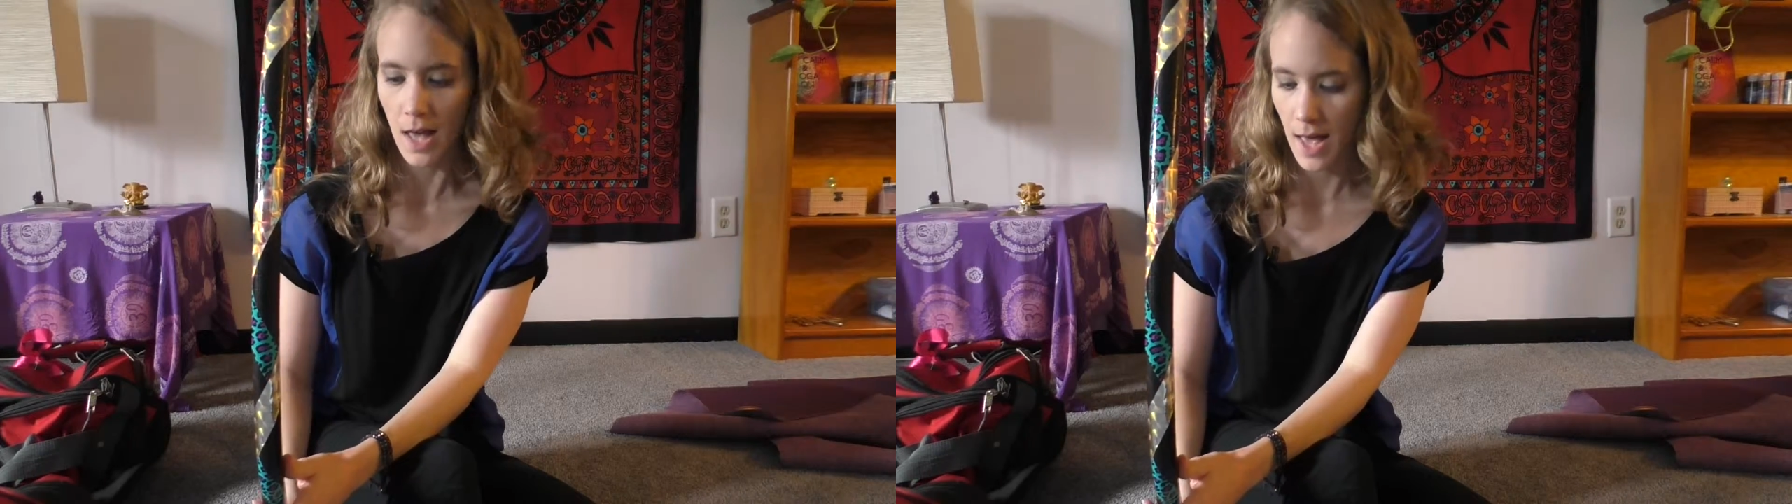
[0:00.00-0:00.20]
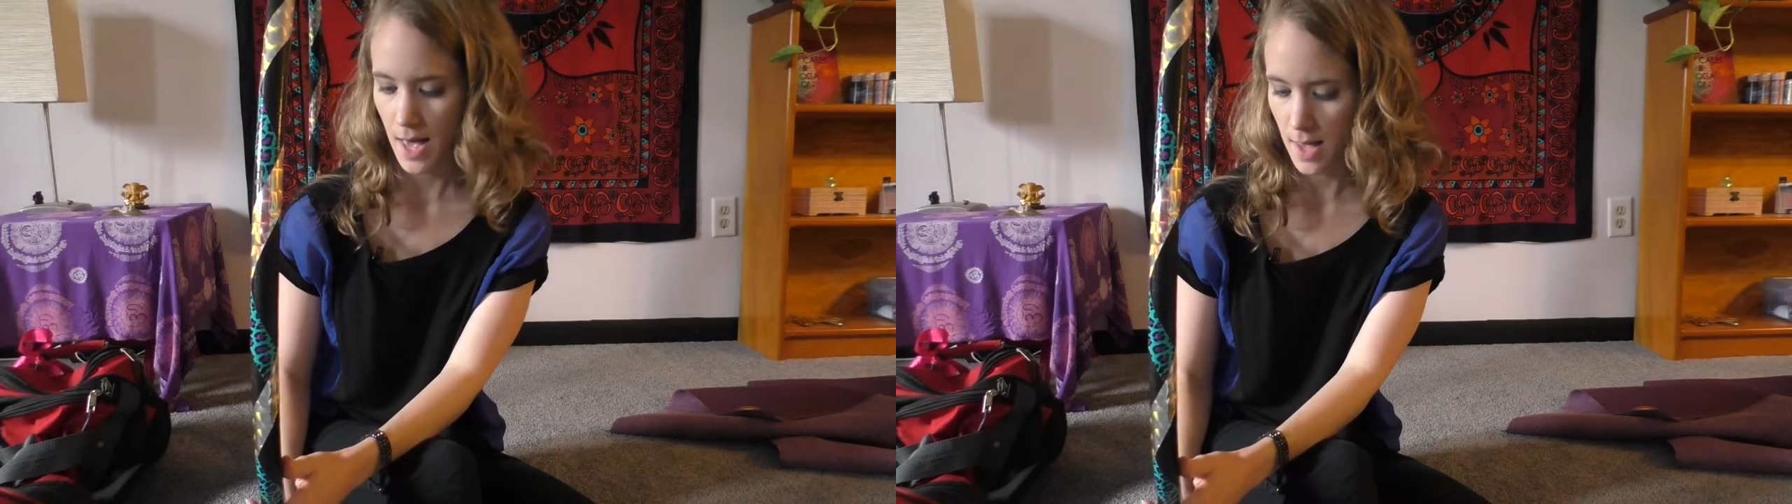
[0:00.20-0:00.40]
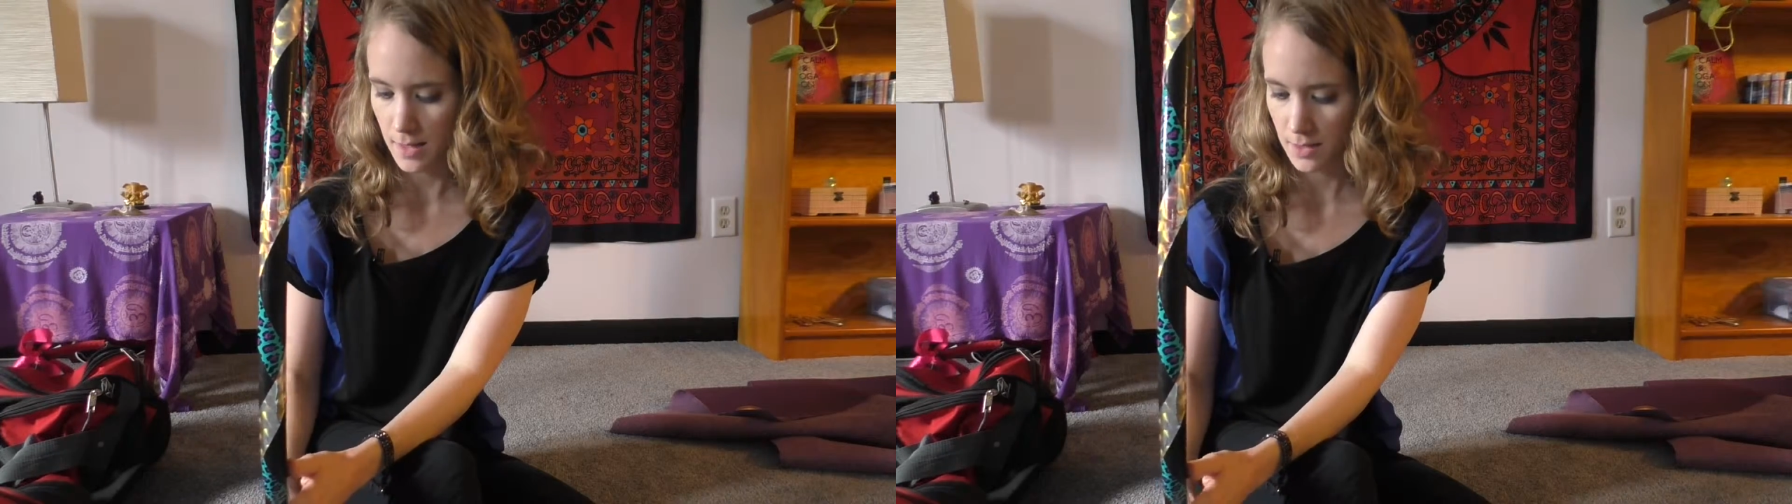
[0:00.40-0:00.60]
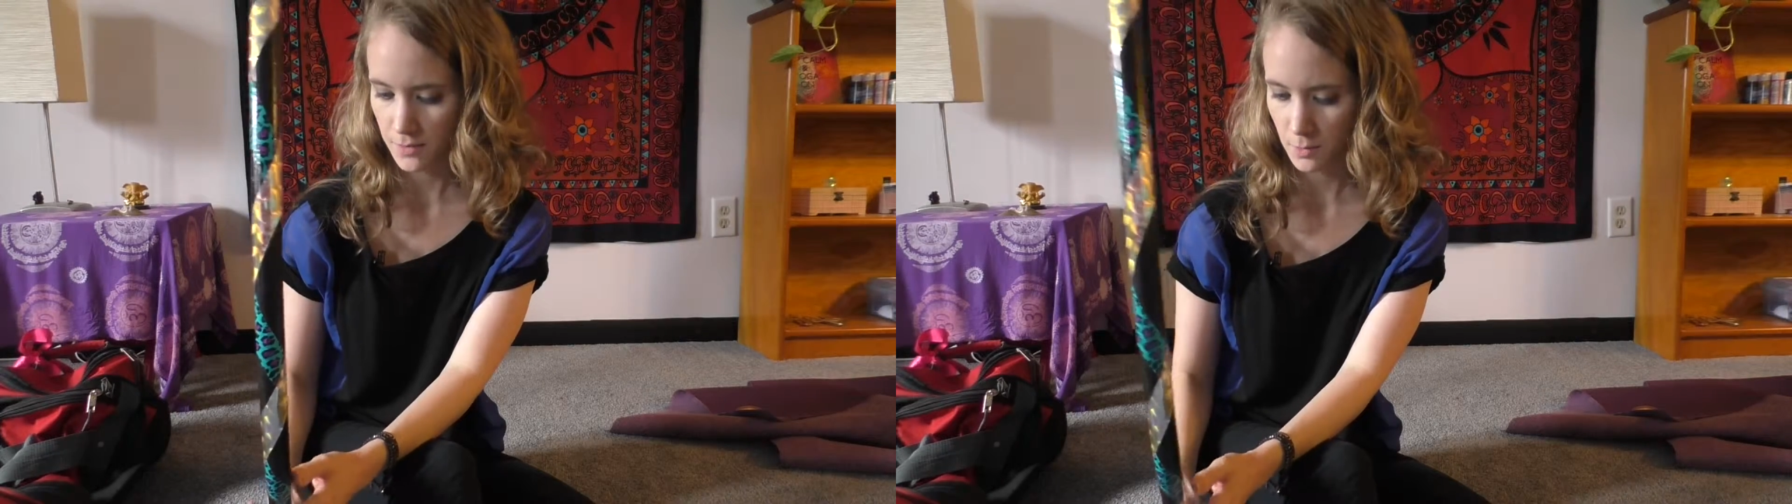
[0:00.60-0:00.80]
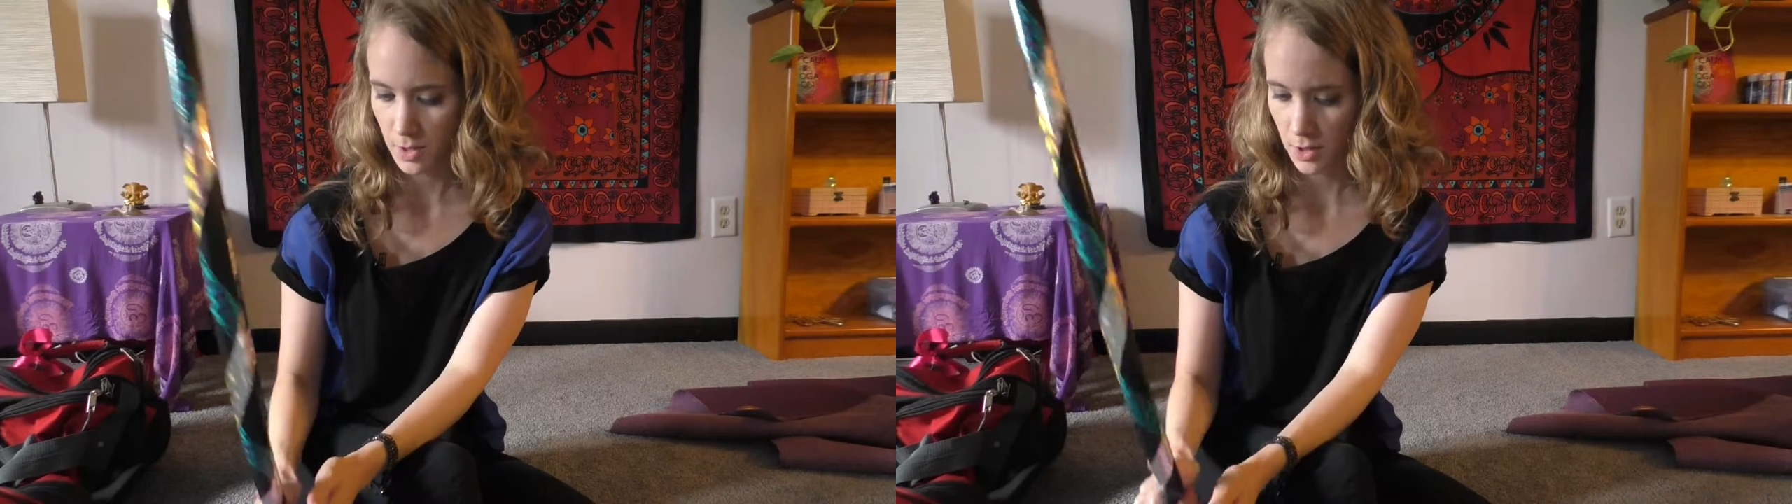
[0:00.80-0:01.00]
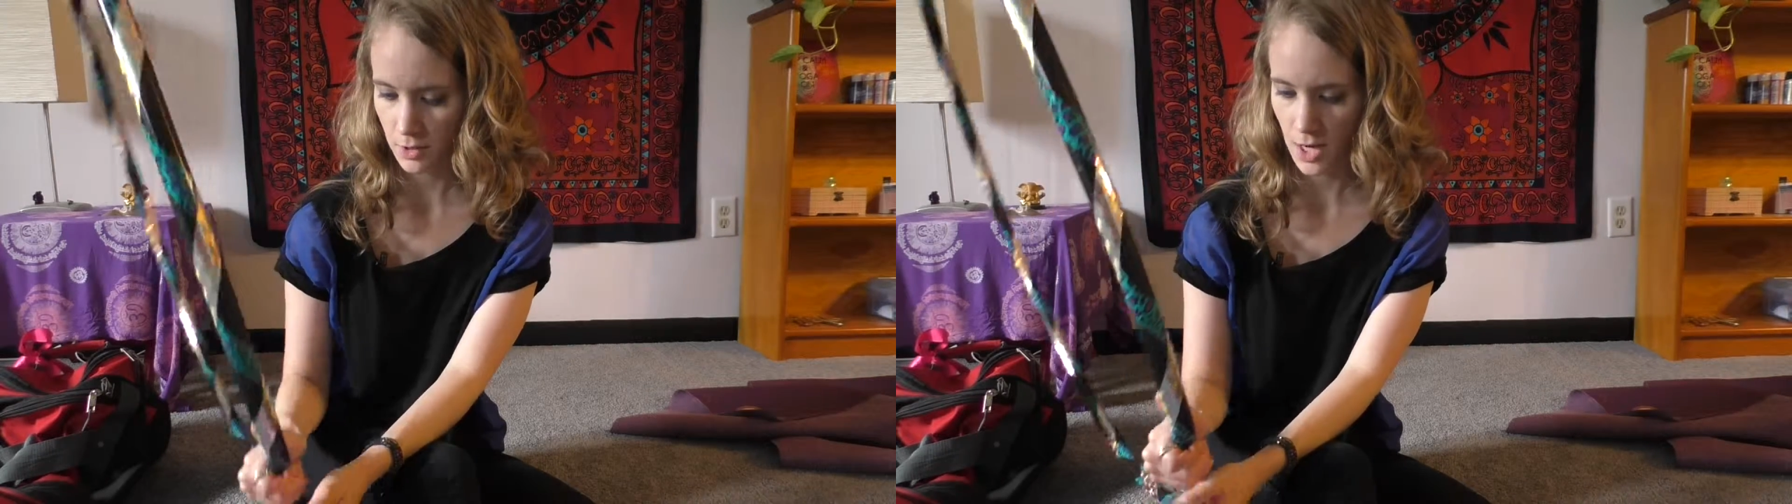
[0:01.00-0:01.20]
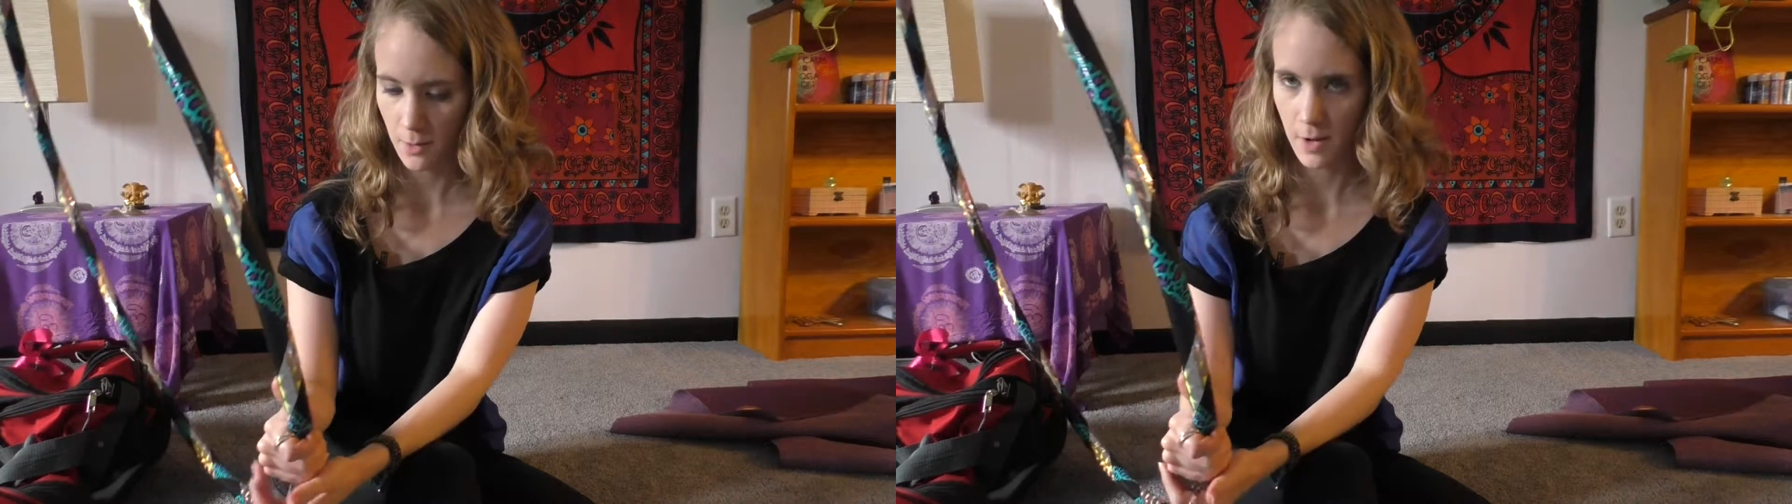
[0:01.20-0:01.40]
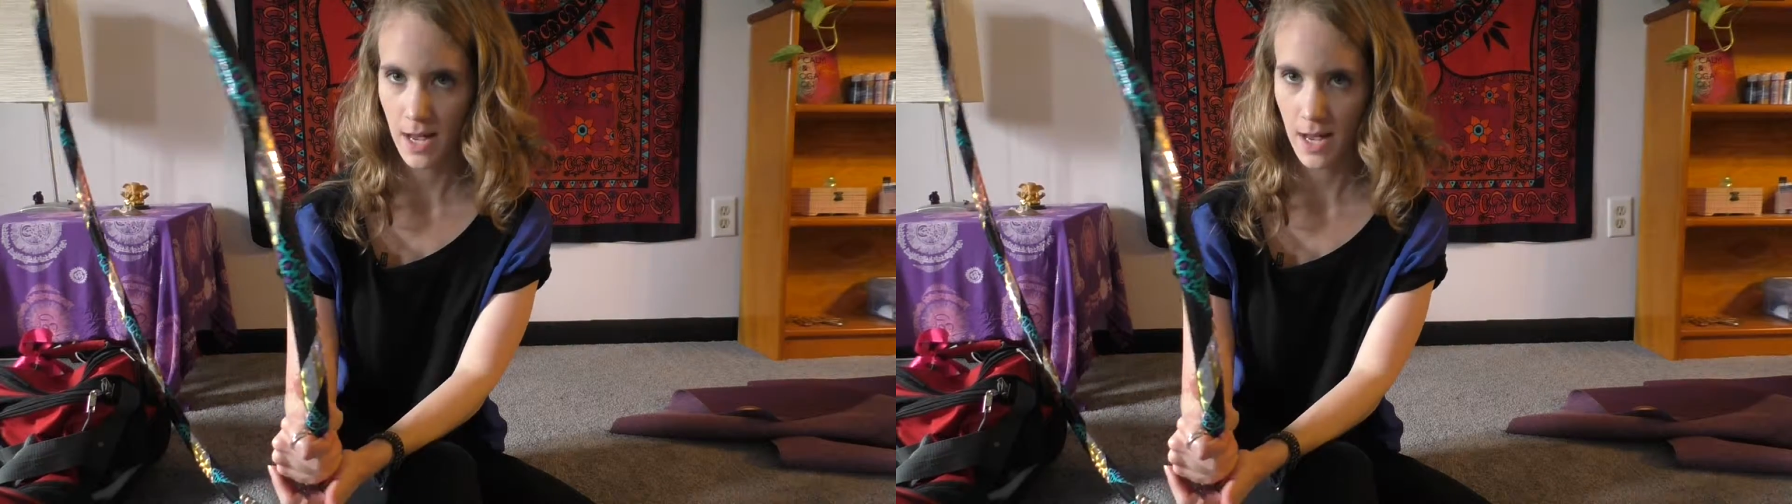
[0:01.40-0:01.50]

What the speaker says: and if you want to go check